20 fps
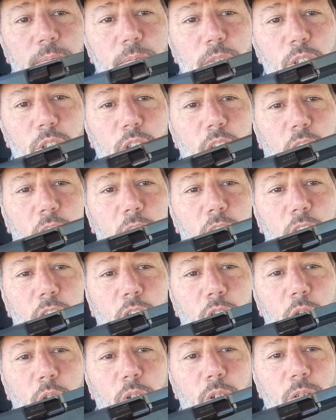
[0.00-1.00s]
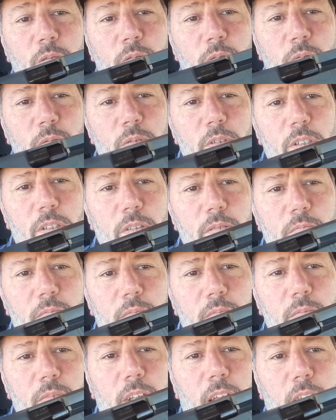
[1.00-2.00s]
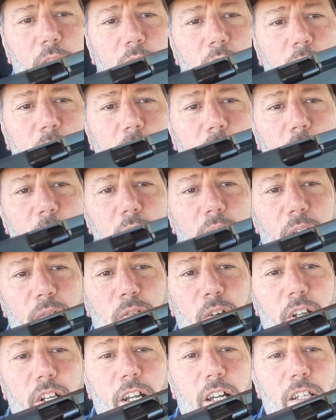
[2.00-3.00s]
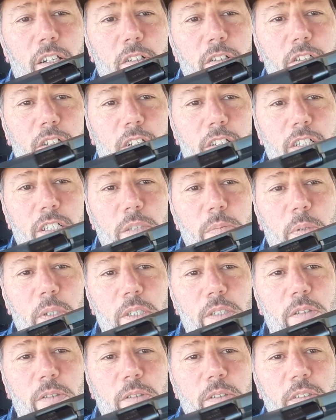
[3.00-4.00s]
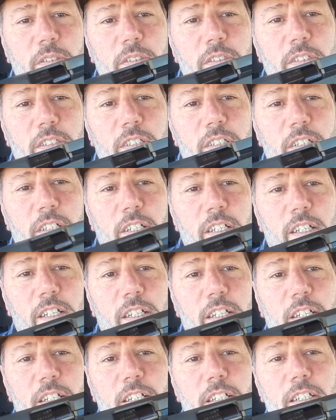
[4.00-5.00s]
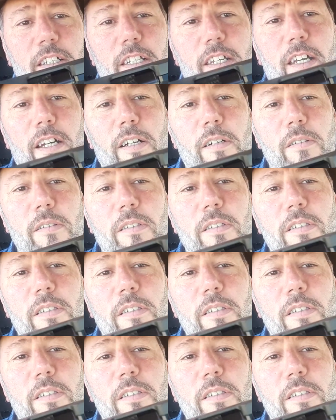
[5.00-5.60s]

just thought it looked cool got three different colors on this pistol you know,